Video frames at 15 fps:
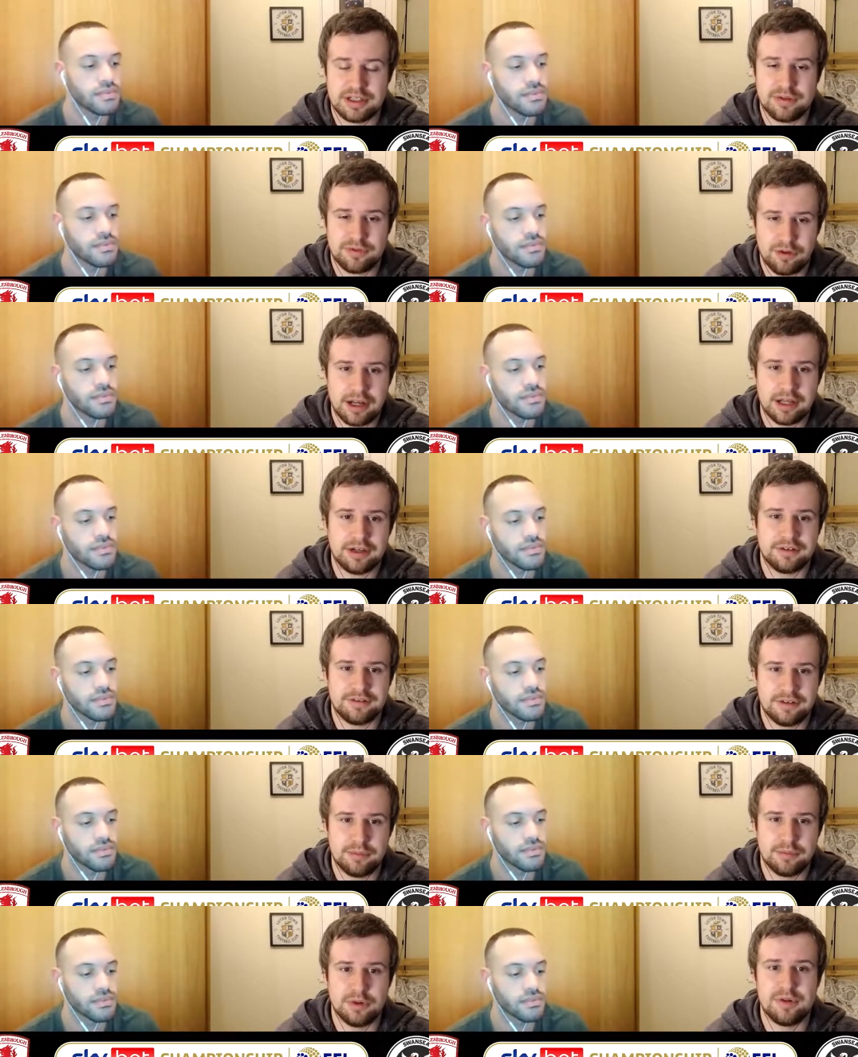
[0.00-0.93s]
Speaker 1: He's a very good
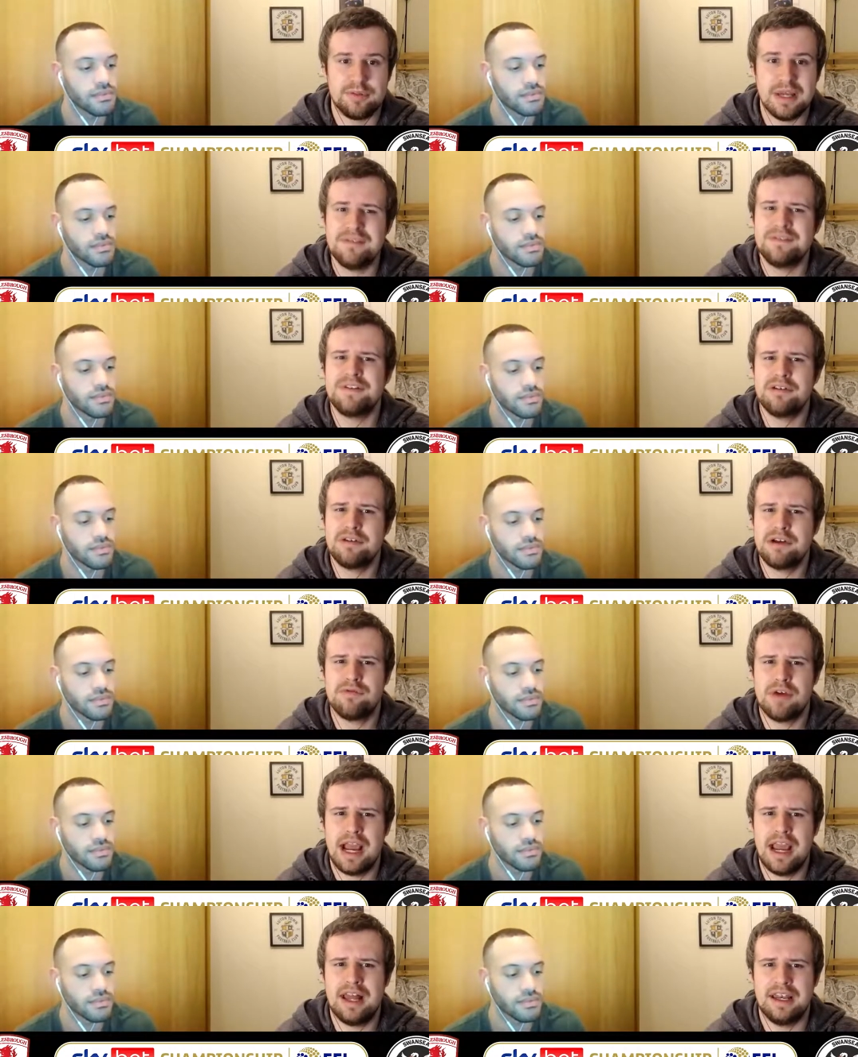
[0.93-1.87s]
footballer, but he very
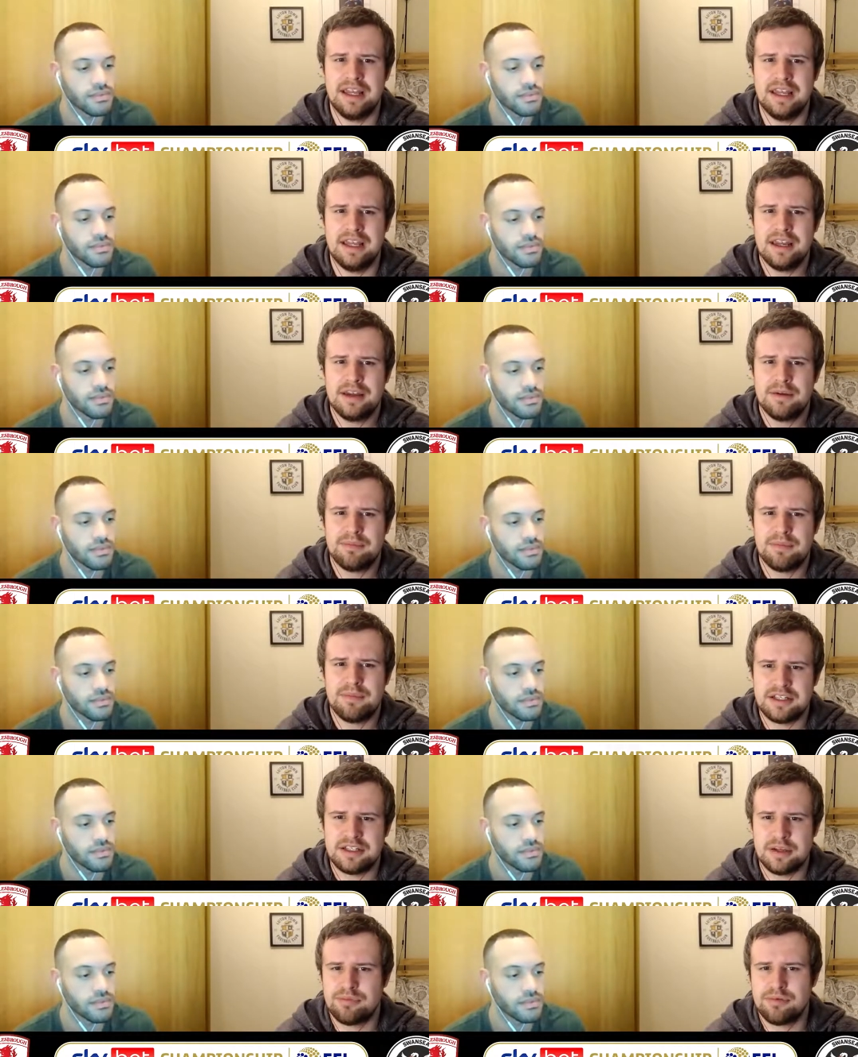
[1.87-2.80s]
rarely
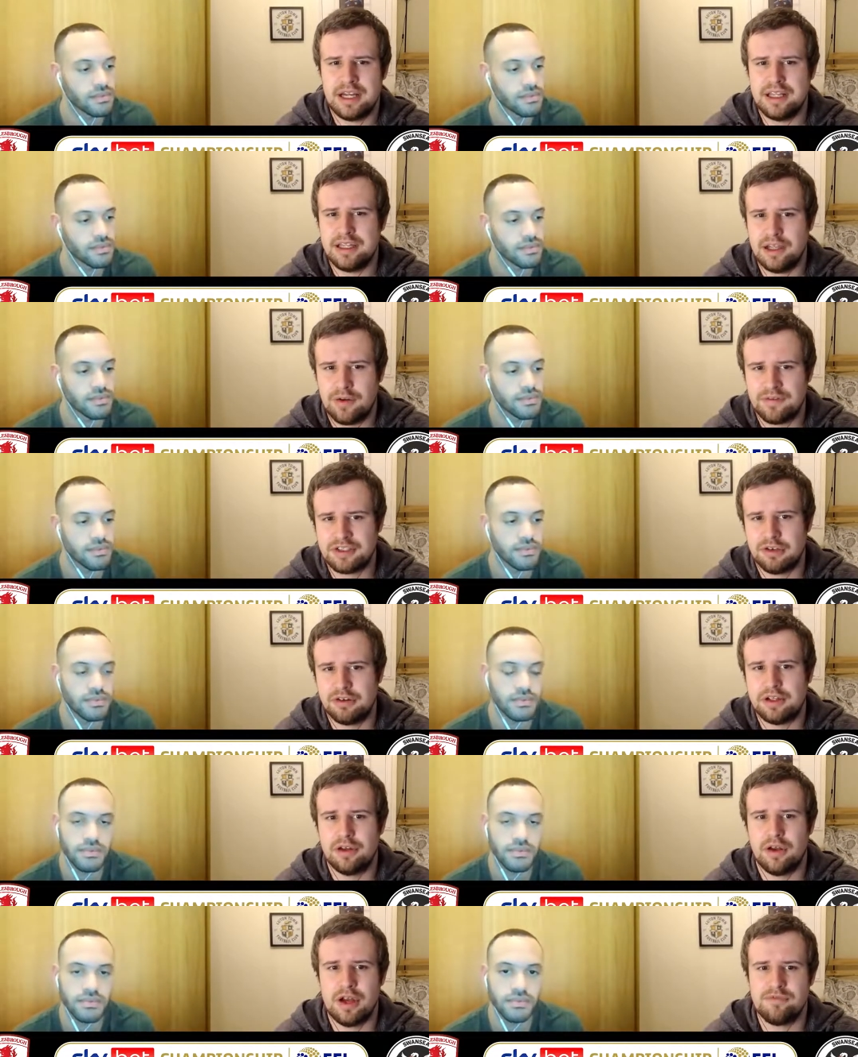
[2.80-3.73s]
makes a break the
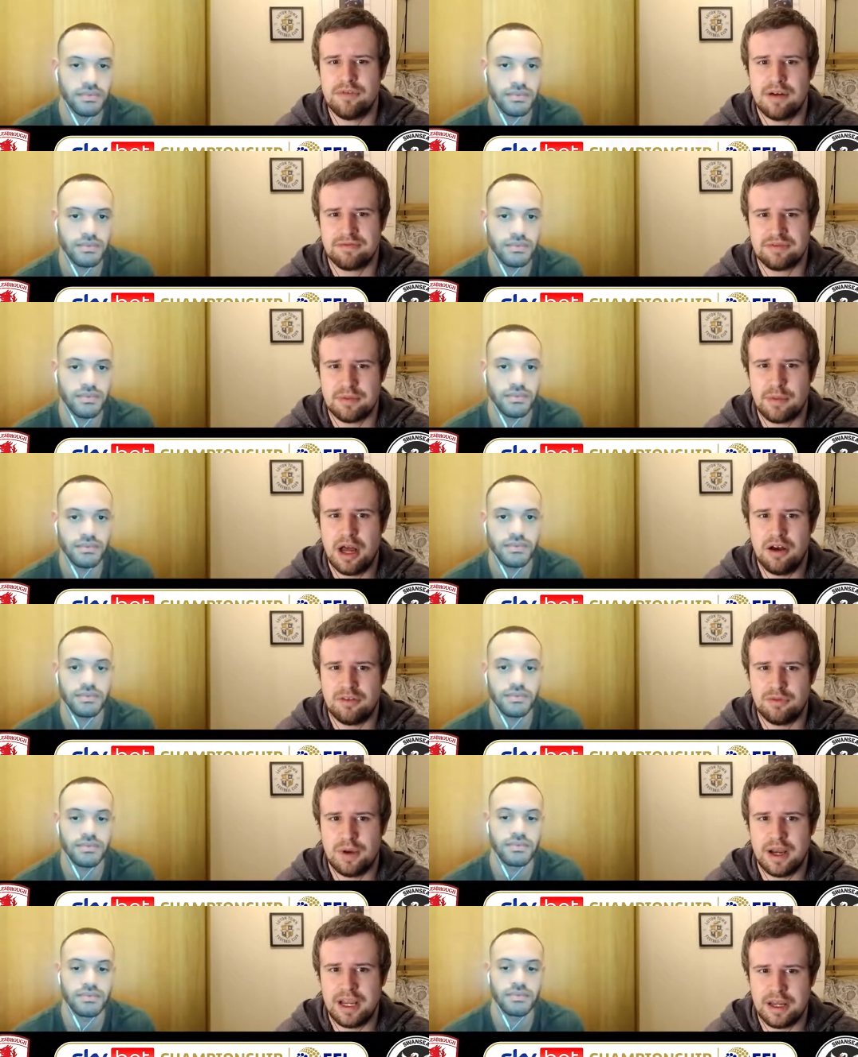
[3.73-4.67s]
offside line, run from
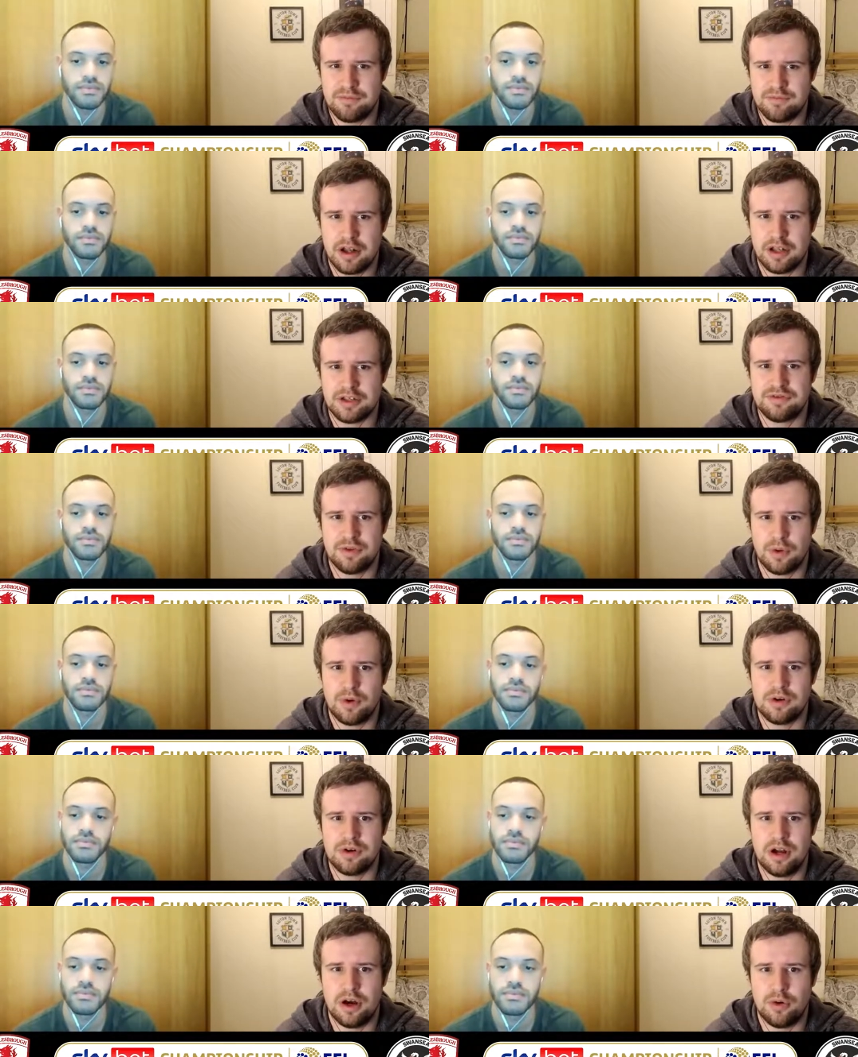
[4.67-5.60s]
halfway, and then runs through
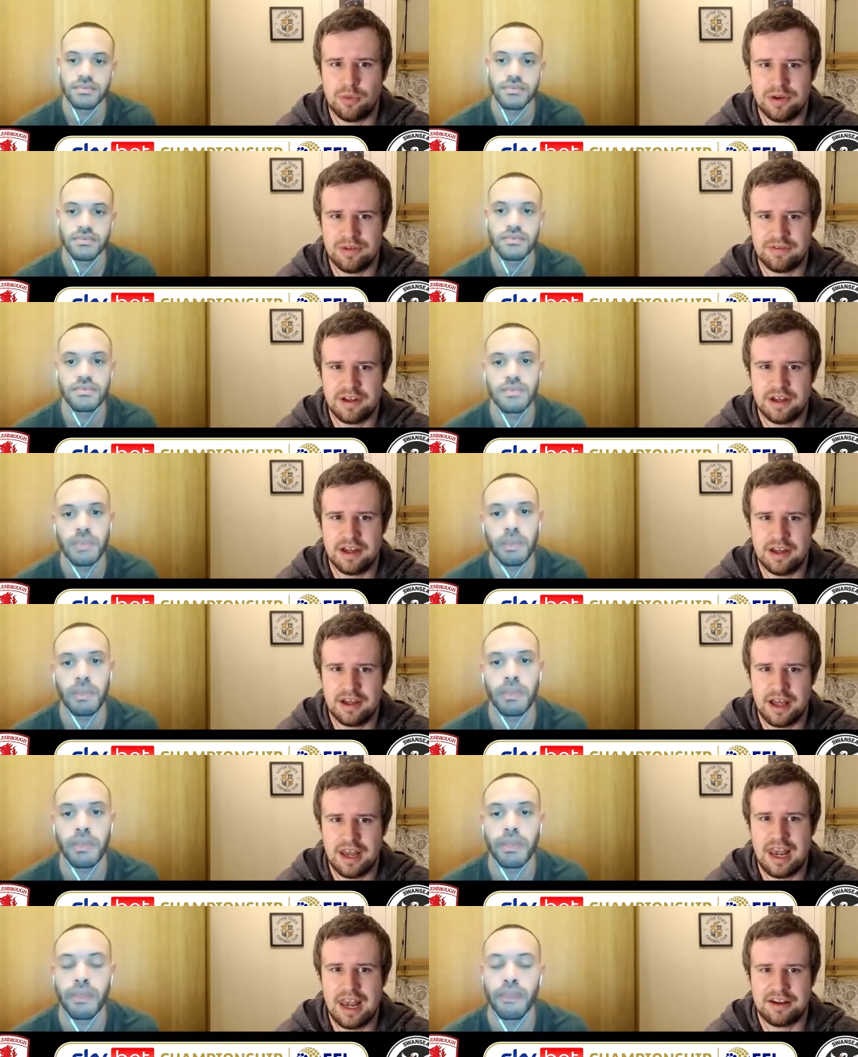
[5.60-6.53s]
on goal with a
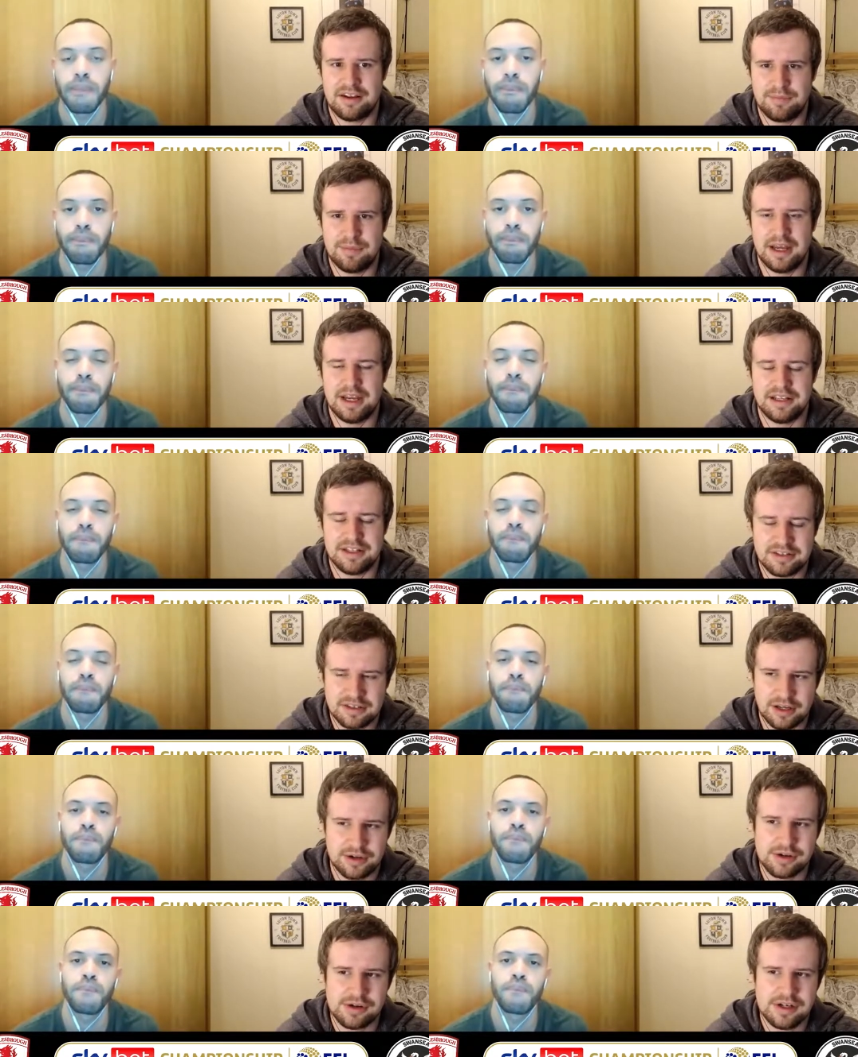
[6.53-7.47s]
lack of pace.
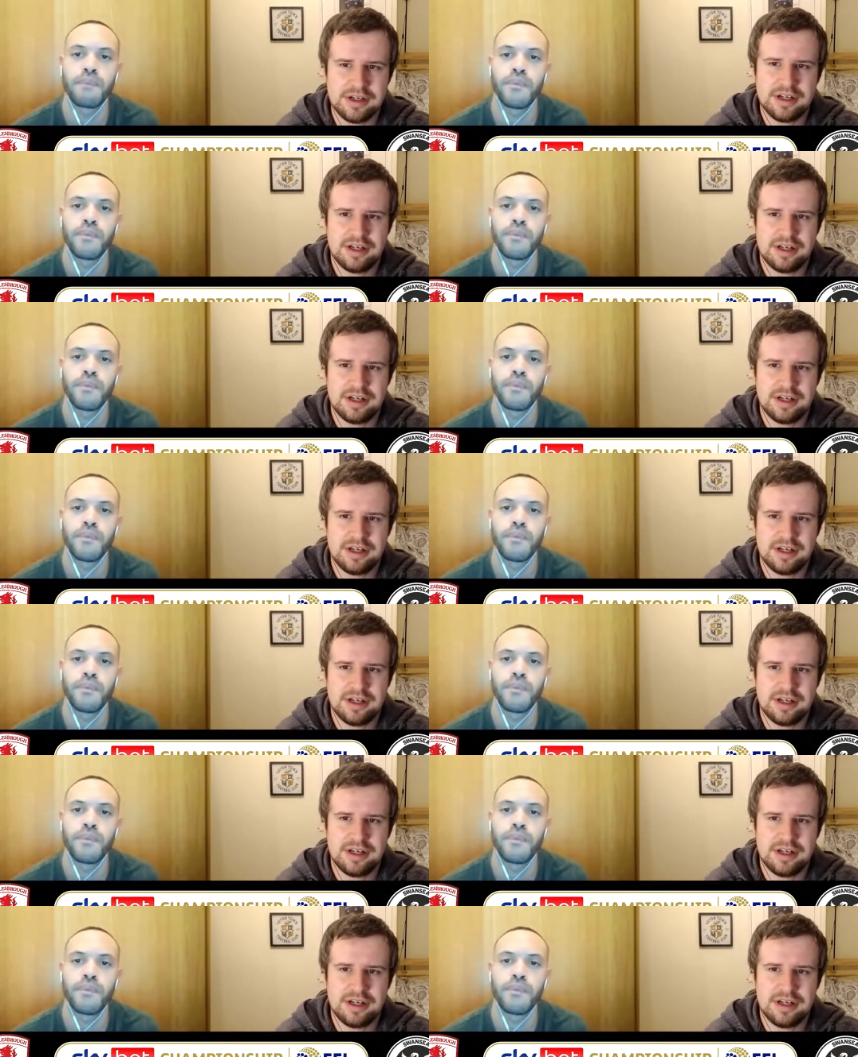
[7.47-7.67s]
So